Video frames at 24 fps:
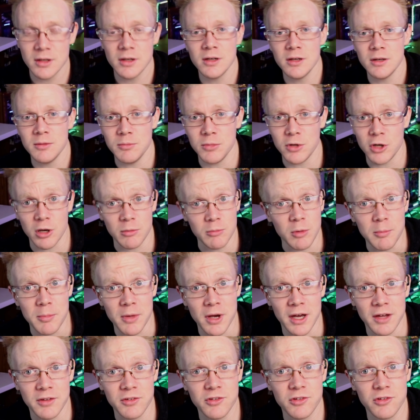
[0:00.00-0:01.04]
become a
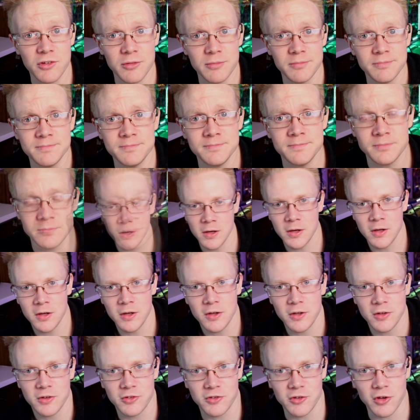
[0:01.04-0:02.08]
mess.
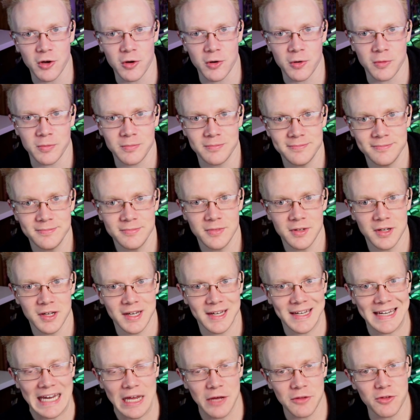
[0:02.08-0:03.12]
So,
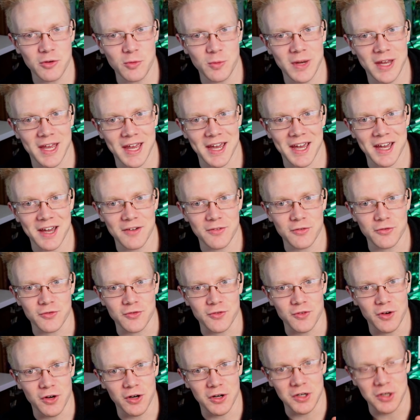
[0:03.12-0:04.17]
now that we have
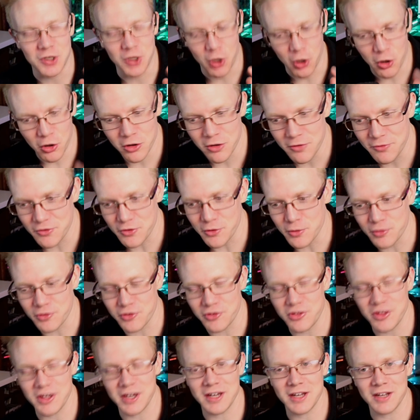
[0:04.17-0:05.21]
all of those
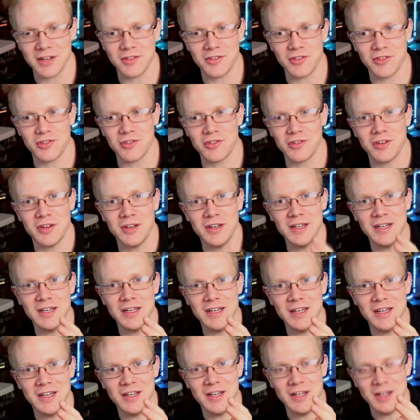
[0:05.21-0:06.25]
things
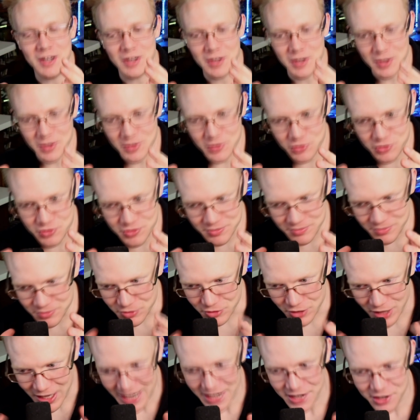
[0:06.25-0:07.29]

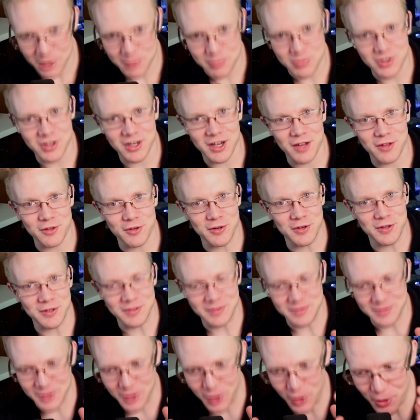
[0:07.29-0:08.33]
lined up together,
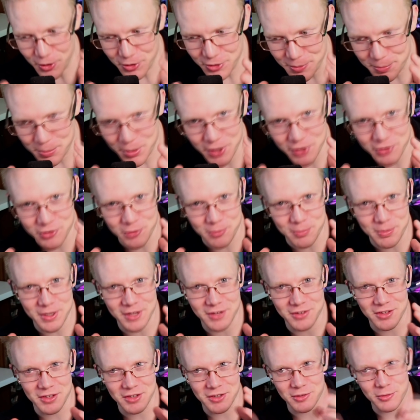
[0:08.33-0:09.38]
all the puzzle
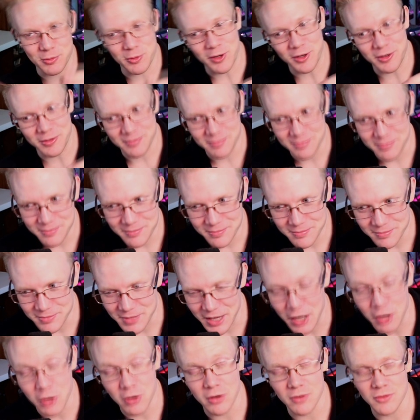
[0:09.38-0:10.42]
pieces, well,
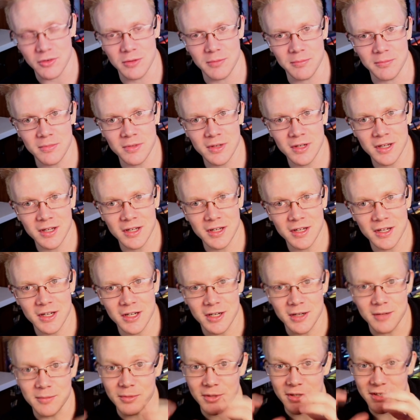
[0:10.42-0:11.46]
not all of them,
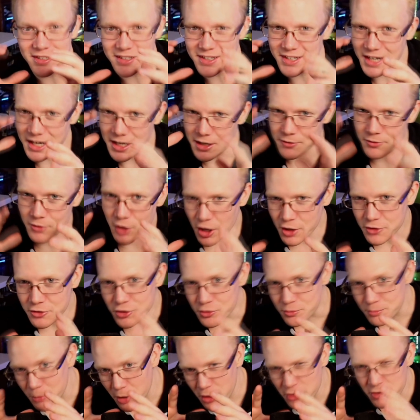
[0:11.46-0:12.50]
but kind of on the